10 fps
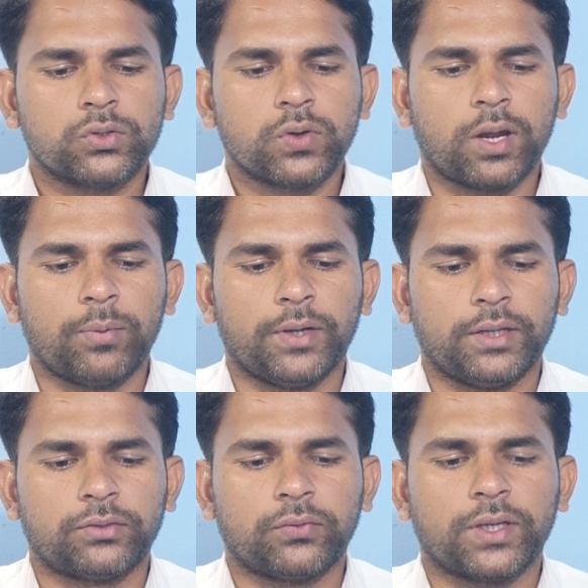
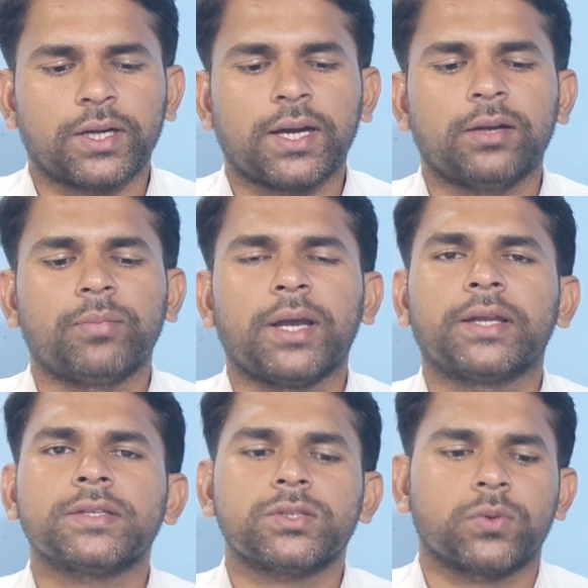12t. So we can write
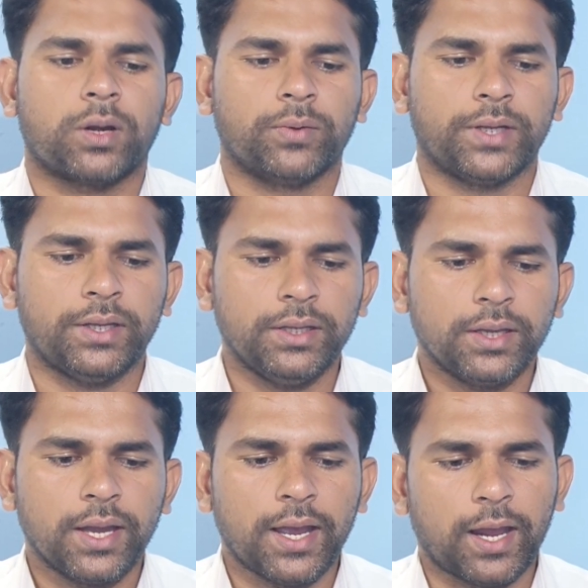minus 12t
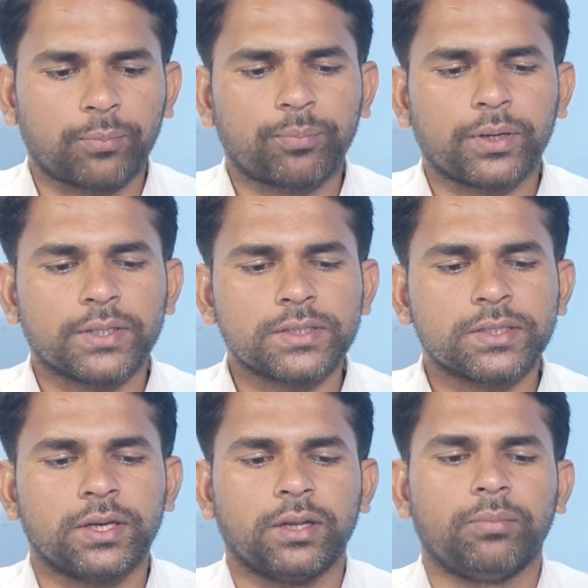and plus
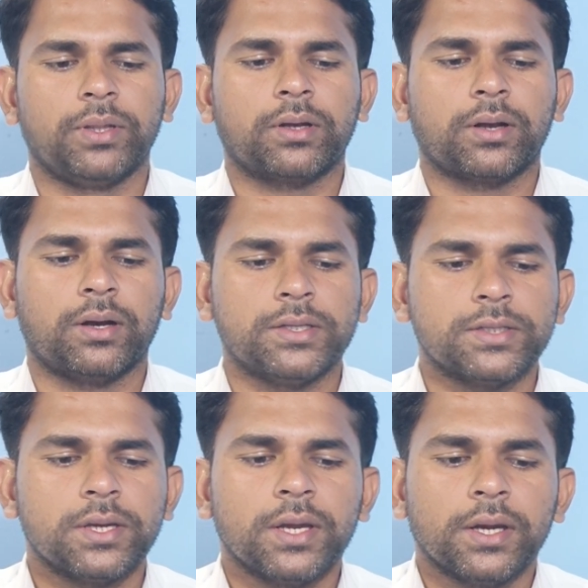3 because
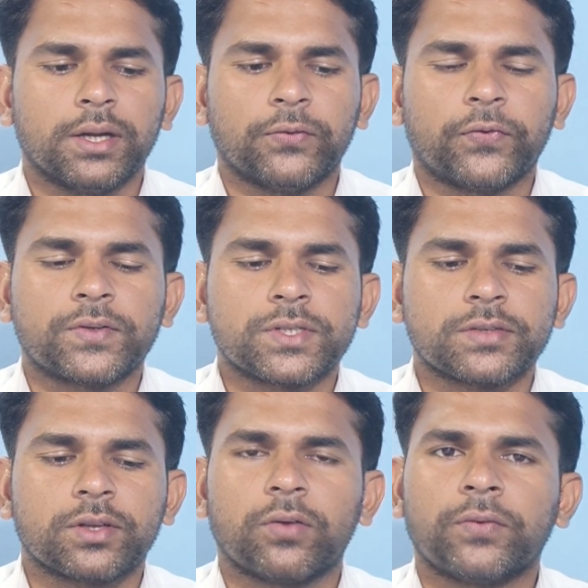
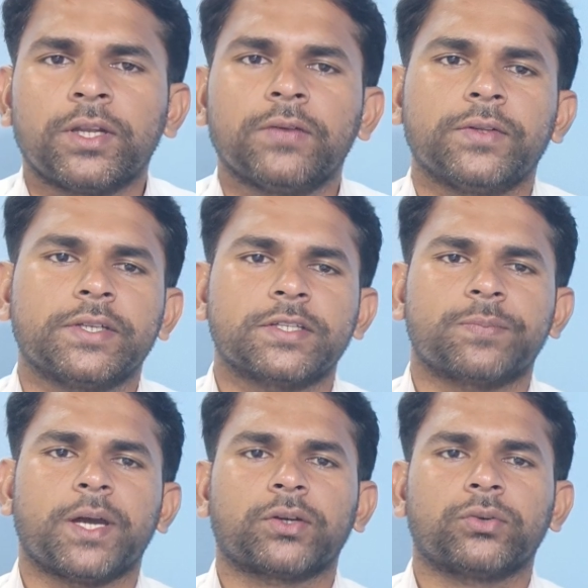differentiation of t with
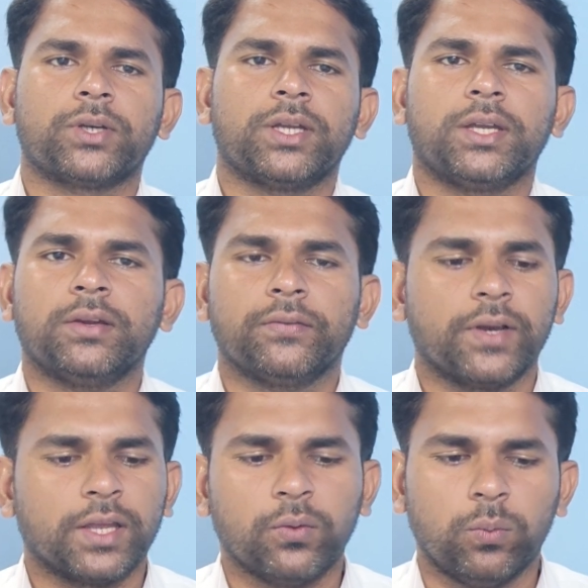respect to t
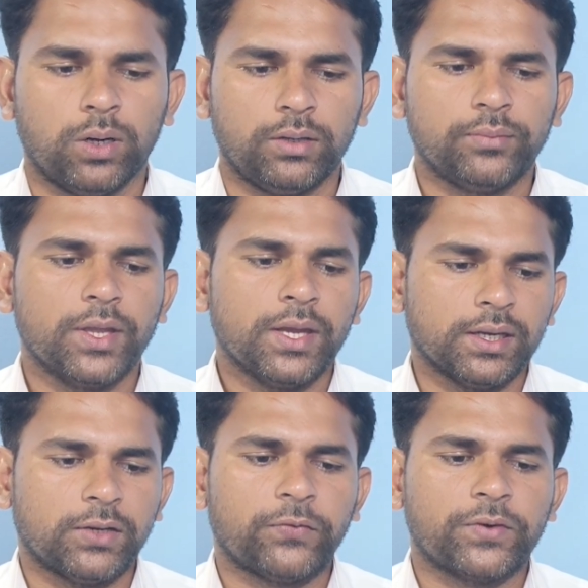will give 1.
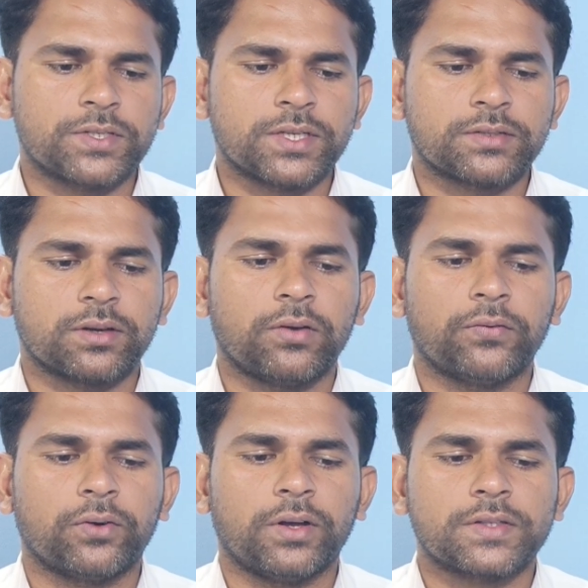Differentiation of
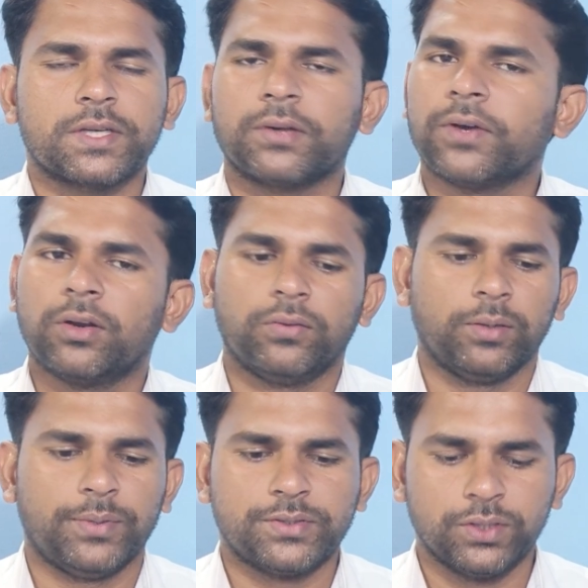constant value
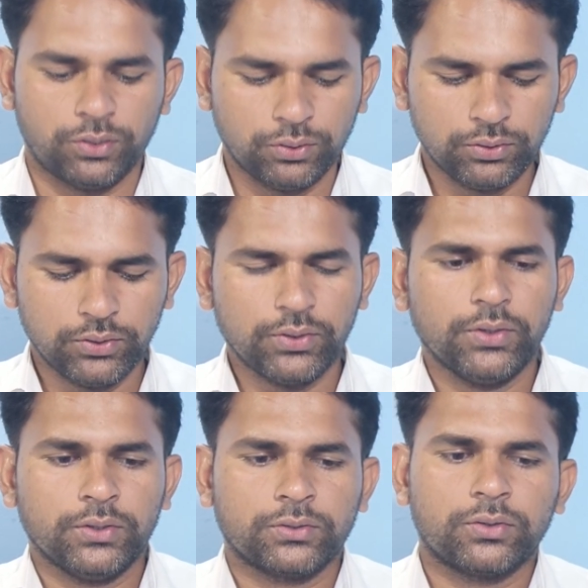will be 0.
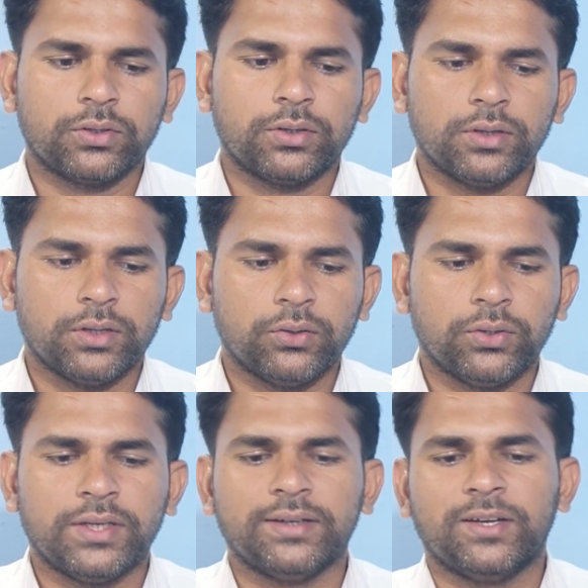So you
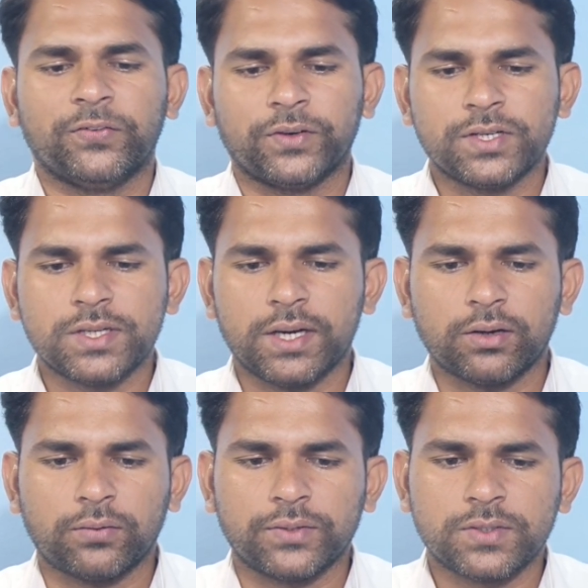did differentiate
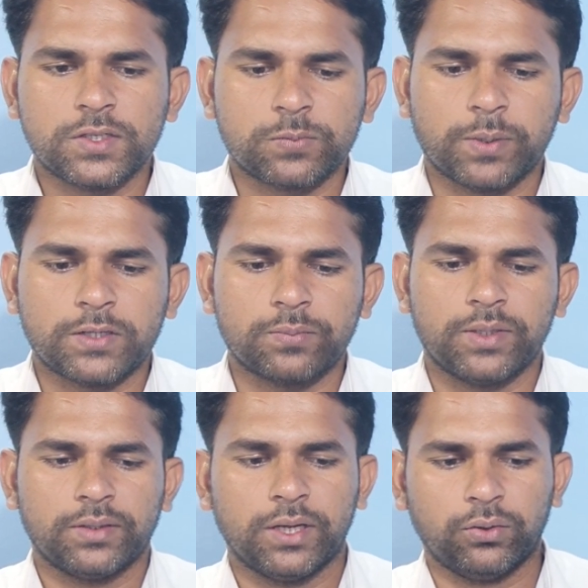of this
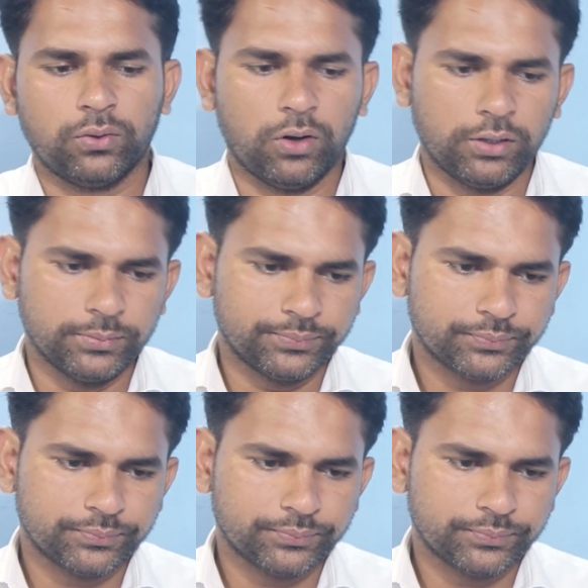displacement, then you got